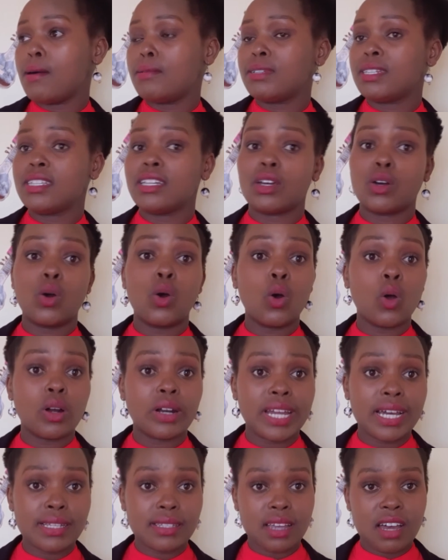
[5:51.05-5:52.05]

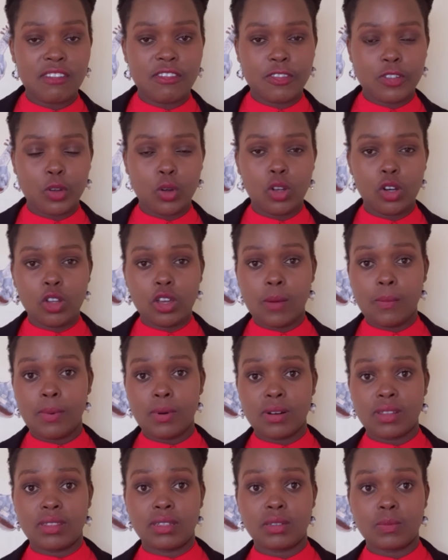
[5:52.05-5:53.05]
stakeholders have told you
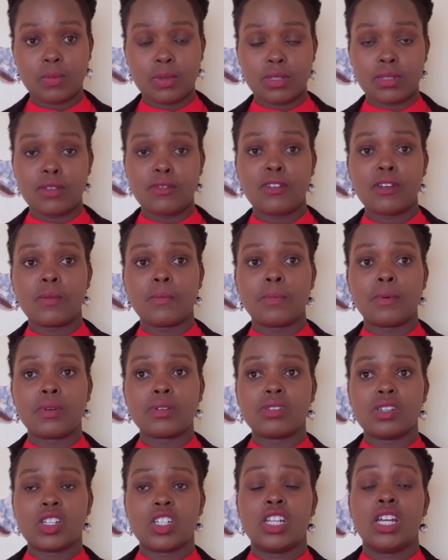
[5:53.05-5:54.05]
about the specific
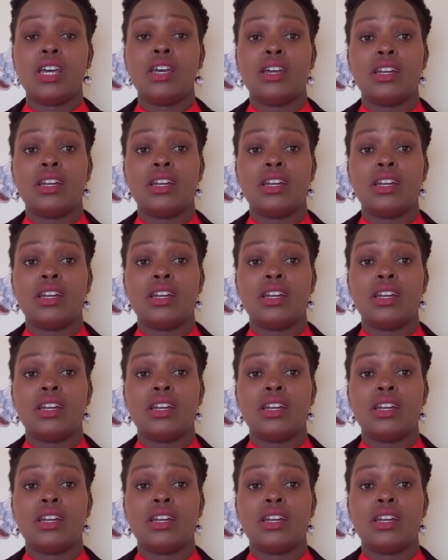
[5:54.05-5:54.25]
project.